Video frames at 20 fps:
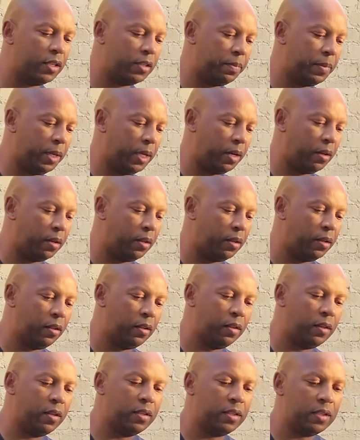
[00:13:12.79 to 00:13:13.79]
better.
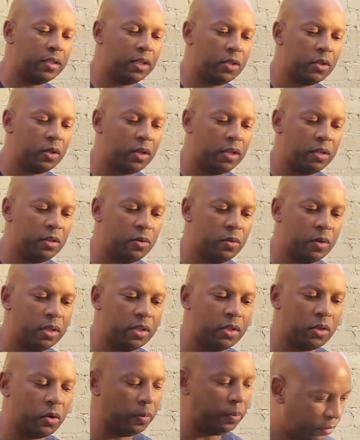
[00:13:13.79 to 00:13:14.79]
This is actually doing the
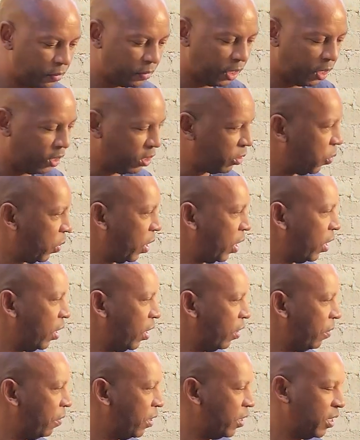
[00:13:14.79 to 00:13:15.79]
job. I was worried
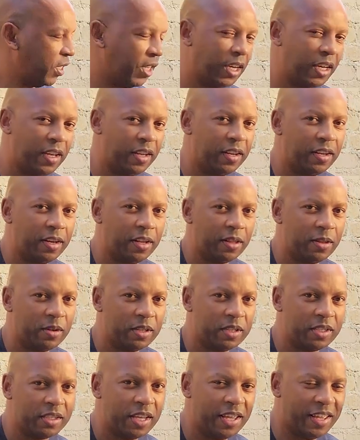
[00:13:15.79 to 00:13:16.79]
there for a second and I thought
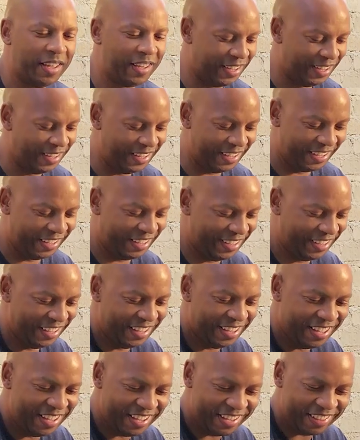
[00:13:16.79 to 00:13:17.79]

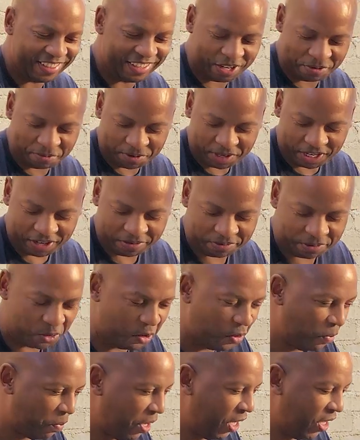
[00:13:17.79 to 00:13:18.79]
then I'm gonna have to go
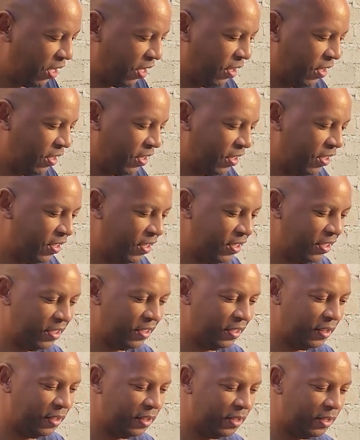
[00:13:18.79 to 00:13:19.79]
buy
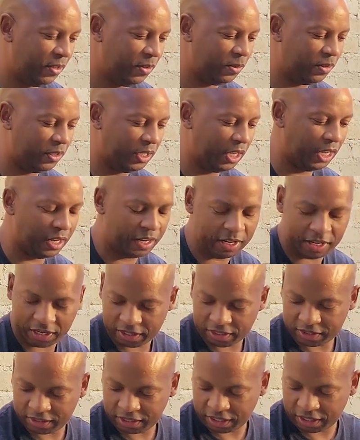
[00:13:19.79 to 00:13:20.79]
new
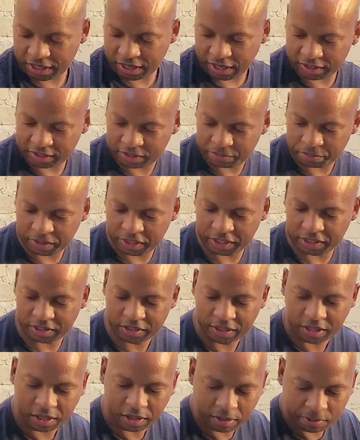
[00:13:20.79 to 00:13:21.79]
second-hand headlights, but
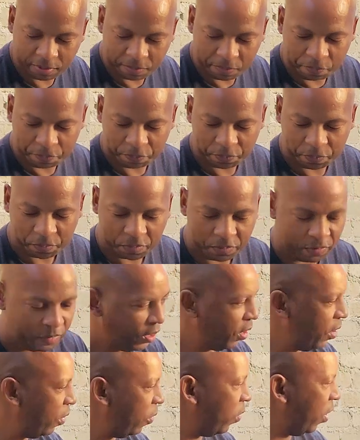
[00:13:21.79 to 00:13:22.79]

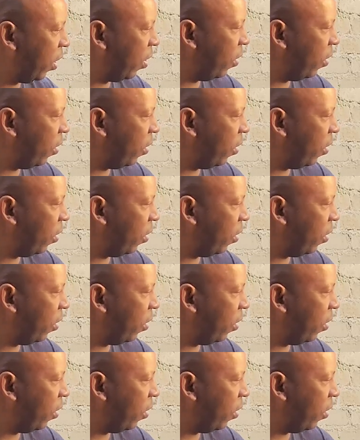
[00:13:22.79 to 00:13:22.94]
we are